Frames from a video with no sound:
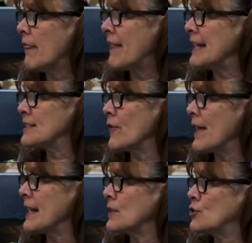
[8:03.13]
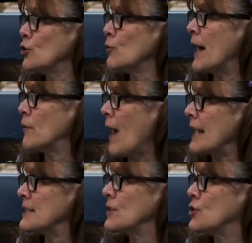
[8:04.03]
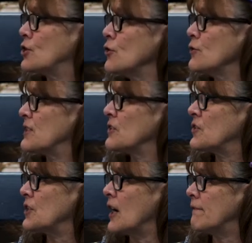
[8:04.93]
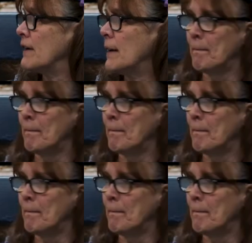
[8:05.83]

That's so they can chew on rocks and shoes and stuff.